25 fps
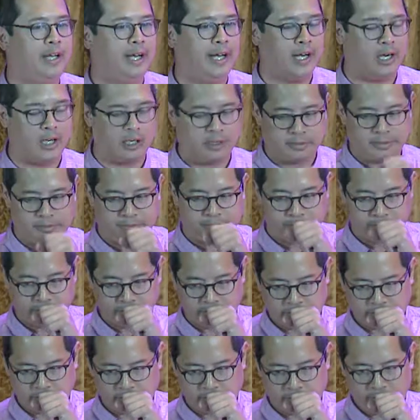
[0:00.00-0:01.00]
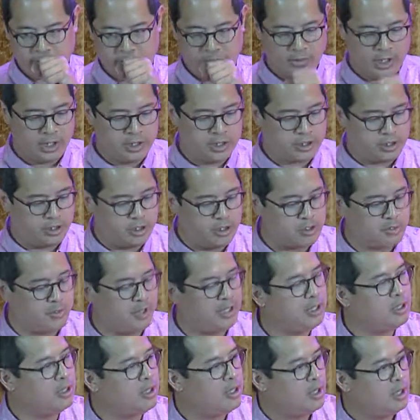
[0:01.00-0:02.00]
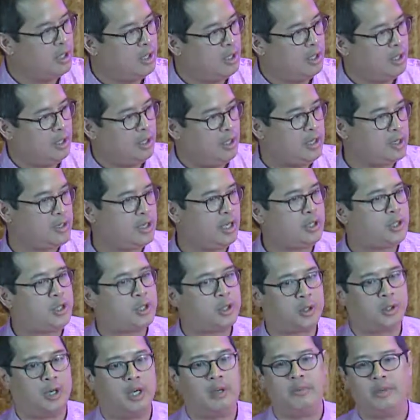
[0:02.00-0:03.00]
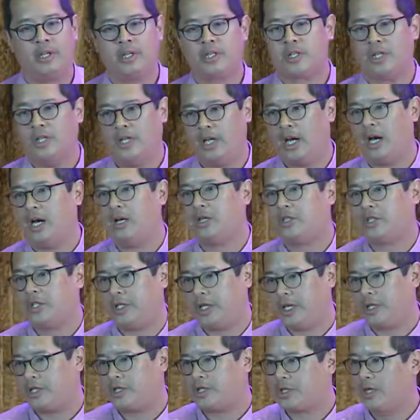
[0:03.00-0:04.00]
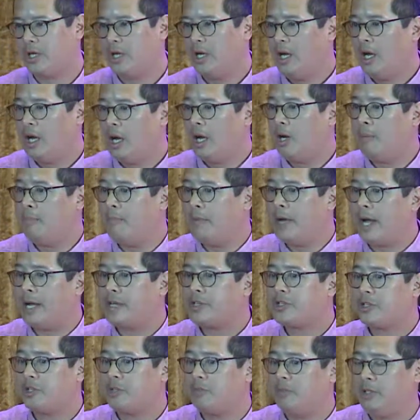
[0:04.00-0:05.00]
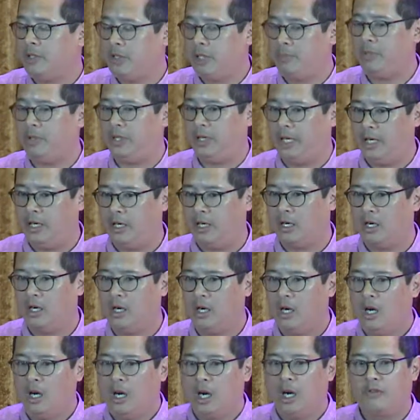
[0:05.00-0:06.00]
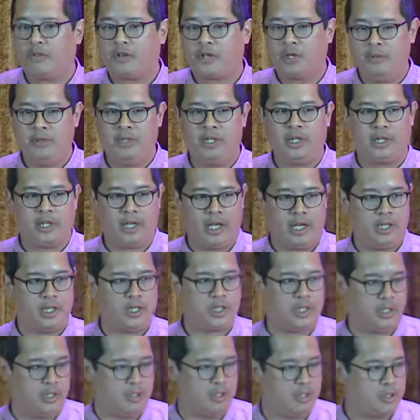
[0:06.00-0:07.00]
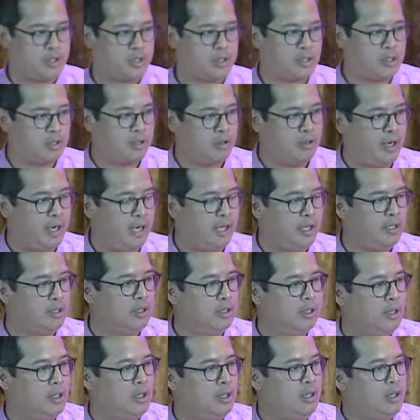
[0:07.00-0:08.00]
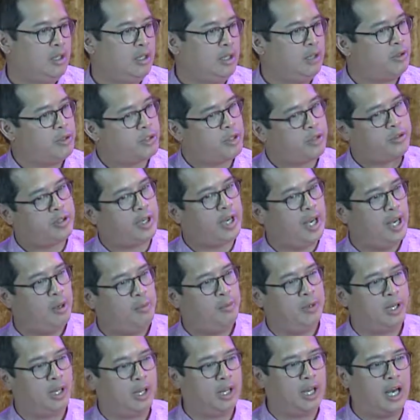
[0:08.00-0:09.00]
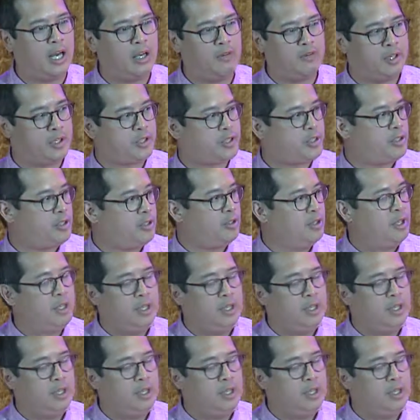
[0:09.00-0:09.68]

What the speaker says: now, is that Trump is not just a master manipulator of communications, right? There was a time when a lot of us